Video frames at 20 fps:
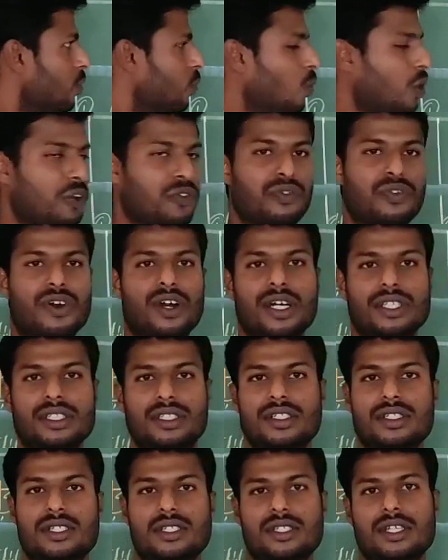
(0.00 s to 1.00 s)
work for
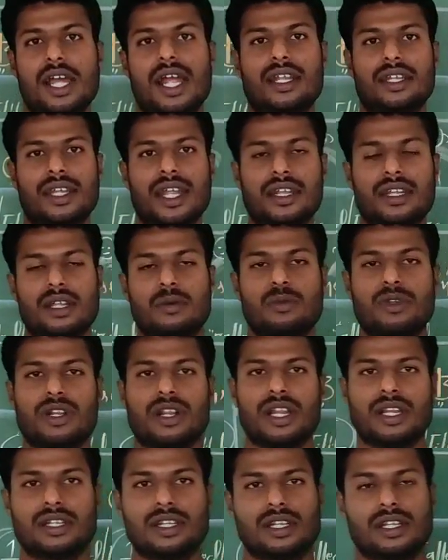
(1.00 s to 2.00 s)
others and get
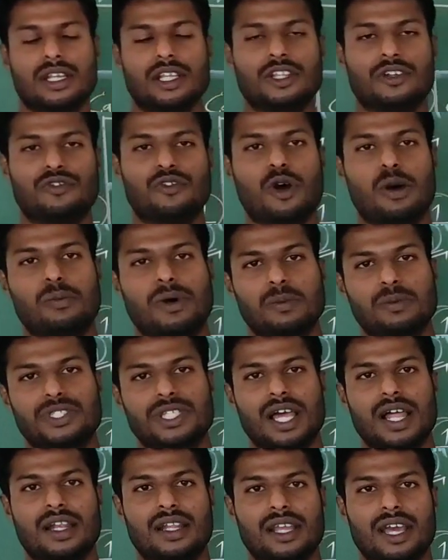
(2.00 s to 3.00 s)
remunerated in the form of
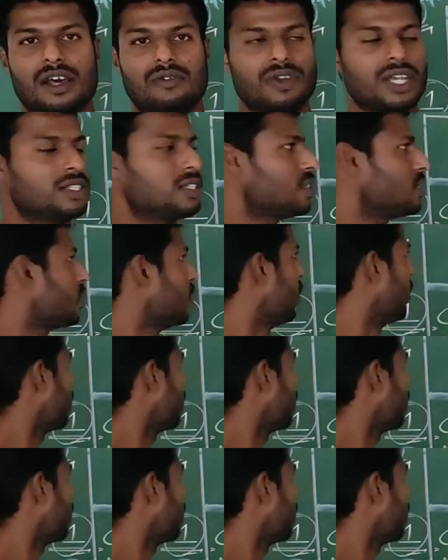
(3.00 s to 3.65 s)
salary or wages.